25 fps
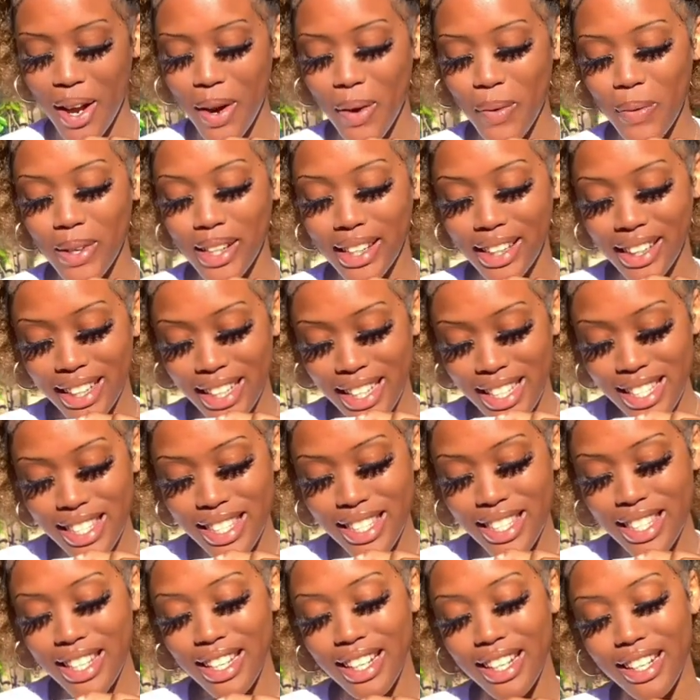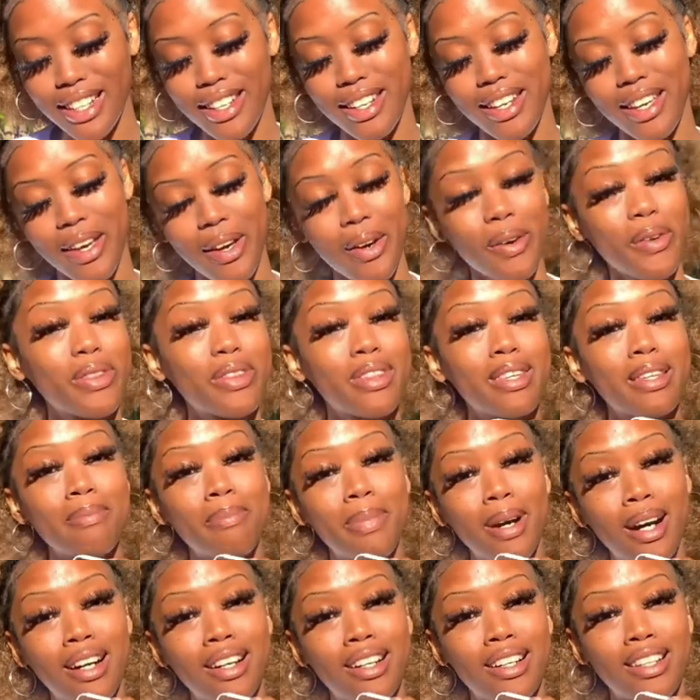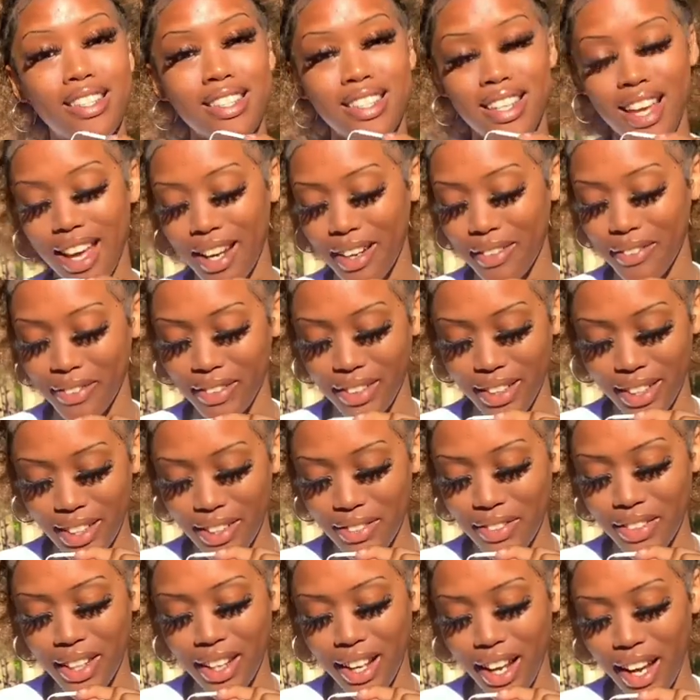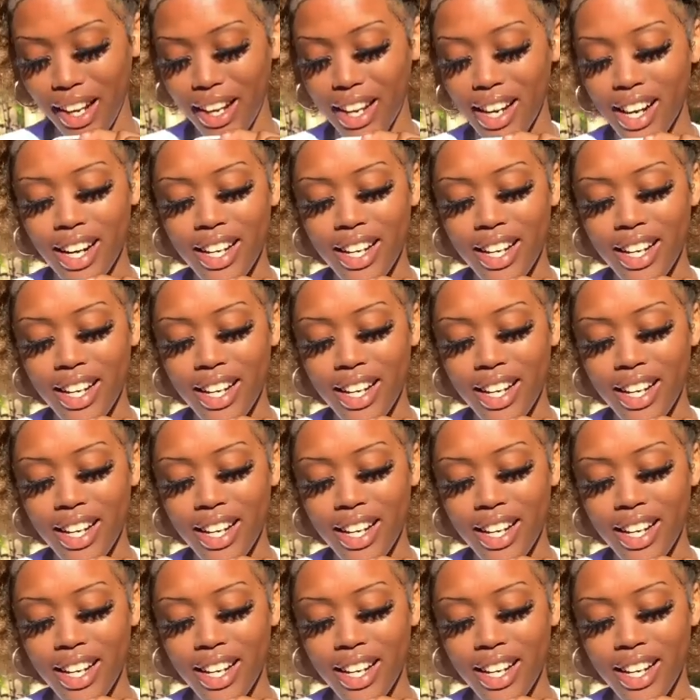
Releasing unhealthy bonds out of love and light.